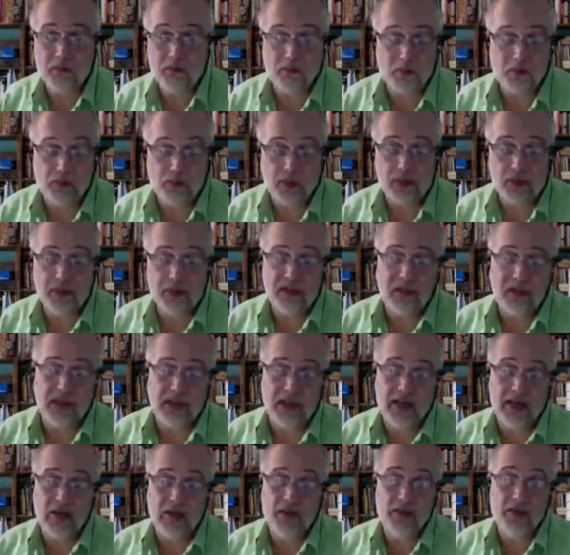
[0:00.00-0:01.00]
trickling that
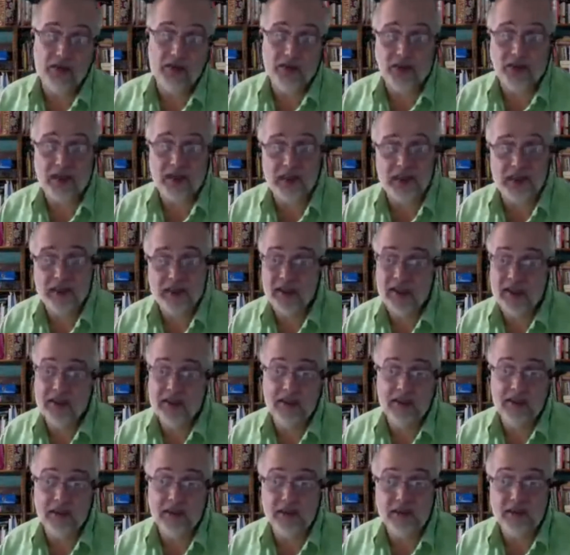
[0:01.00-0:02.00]
out day in
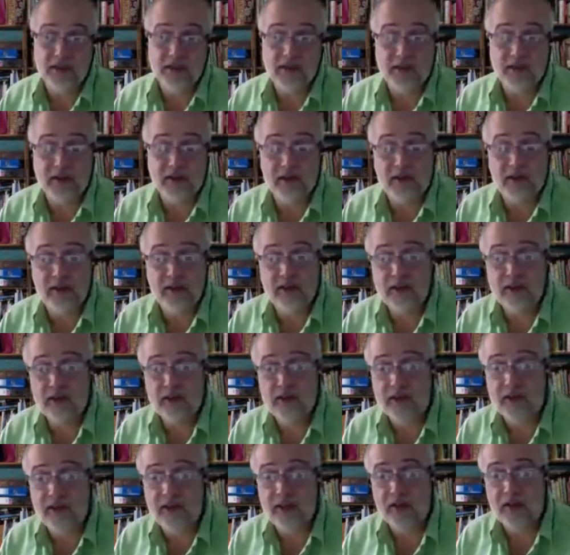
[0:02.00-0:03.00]

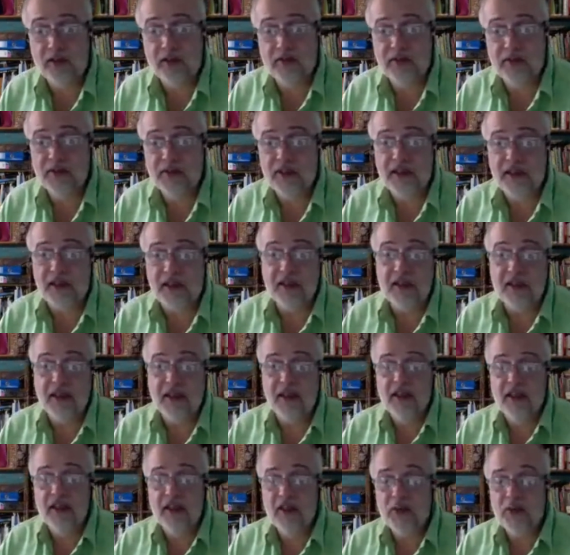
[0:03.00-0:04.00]
day after day,
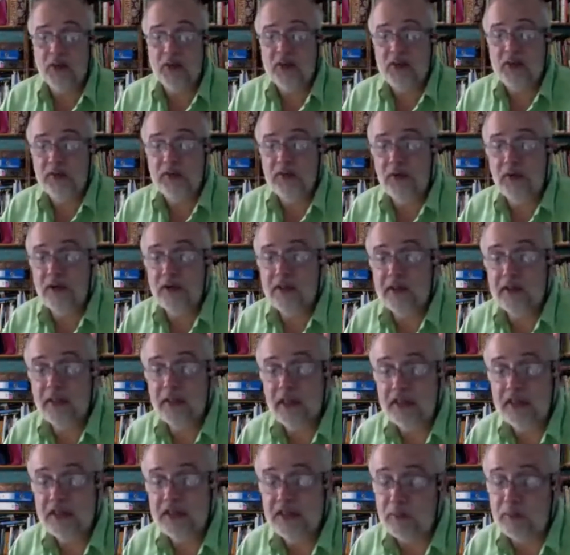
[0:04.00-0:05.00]
to actually fight
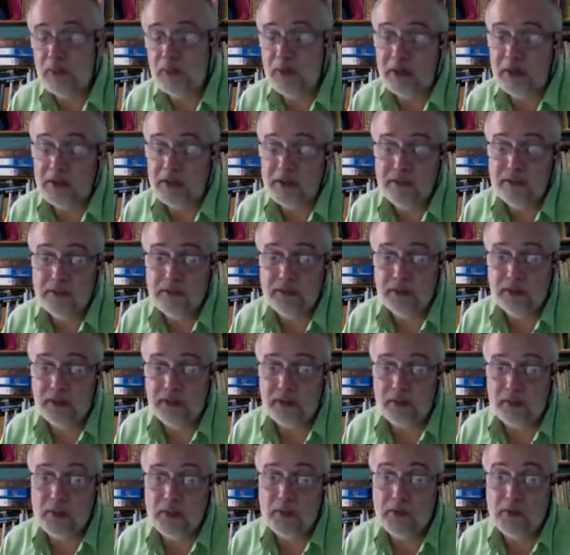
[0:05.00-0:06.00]
against it. But that's
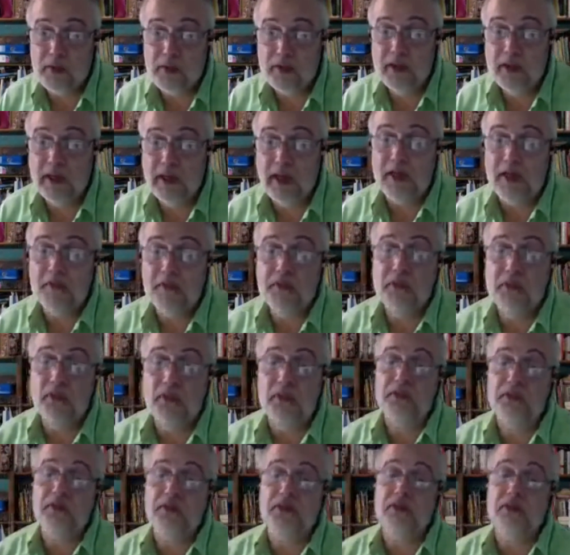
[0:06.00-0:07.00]
we really have
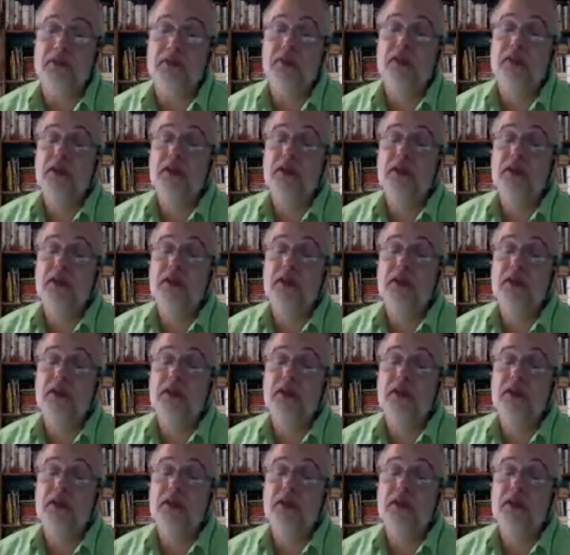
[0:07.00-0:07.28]
got to